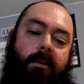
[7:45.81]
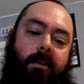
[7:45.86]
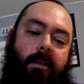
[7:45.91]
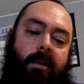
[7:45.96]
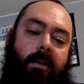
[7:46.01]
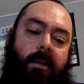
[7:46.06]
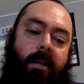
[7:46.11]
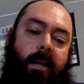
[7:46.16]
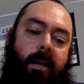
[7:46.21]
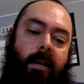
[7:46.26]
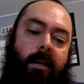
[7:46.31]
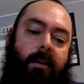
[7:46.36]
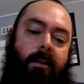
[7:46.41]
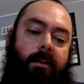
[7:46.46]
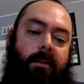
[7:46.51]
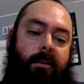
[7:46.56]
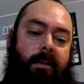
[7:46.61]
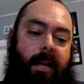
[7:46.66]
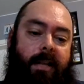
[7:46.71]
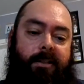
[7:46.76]
And
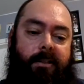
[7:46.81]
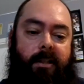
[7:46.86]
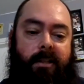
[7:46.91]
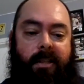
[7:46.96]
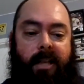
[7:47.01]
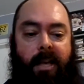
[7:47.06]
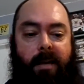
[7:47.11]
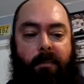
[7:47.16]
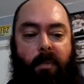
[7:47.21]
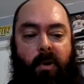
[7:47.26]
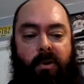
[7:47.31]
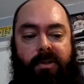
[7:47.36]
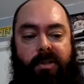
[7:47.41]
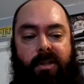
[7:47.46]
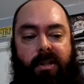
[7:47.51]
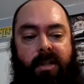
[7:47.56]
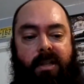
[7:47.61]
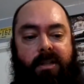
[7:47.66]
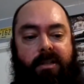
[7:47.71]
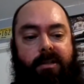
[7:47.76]
then that's going to take most of
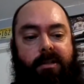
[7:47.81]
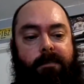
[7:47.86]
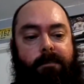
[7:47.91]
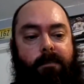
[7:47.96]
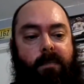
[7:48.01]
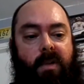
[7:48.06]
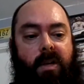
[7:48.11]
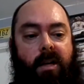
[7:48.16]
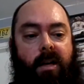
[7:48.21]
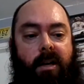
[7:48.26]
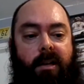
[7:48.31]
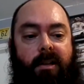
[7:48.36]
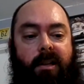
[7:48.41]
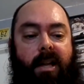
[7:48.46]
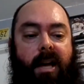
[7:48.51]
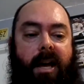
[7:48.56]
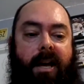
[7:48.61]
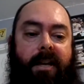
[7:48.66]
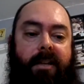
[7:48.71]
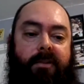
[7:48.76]
these cut
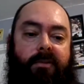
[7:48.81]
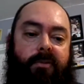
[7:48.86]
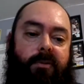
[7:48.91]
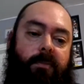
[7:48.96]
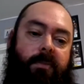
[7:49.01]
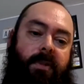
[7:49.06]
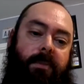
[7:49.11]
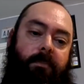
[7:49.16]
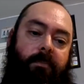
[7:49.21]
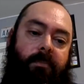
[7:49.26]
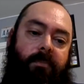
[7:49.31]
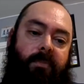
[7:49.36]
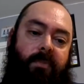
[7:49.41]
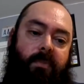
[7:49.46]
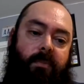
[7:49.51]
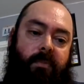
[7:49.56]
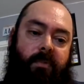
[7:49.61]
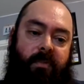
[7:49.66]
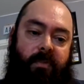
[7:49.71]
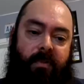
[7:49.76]
lines from the
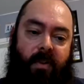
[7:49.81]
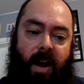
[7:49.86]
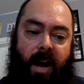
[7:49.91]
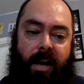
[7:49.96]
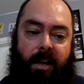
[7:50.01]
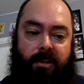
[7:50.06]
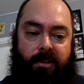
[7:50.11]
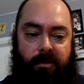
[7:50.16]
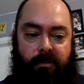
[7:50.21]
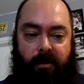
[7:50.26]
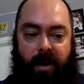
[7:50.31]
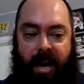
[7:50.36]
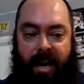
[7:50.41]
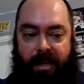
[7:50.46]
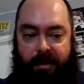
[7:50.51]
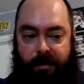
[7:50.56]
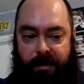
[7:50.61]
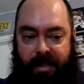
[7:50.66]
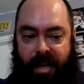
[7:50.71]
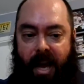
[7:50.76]
files and
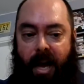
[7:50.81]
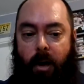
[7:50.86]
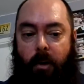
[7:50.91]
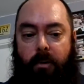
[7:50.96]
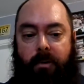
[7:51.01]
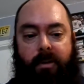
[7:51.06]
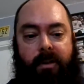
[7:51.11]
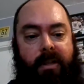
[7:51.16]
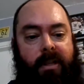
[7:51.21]
rasps out.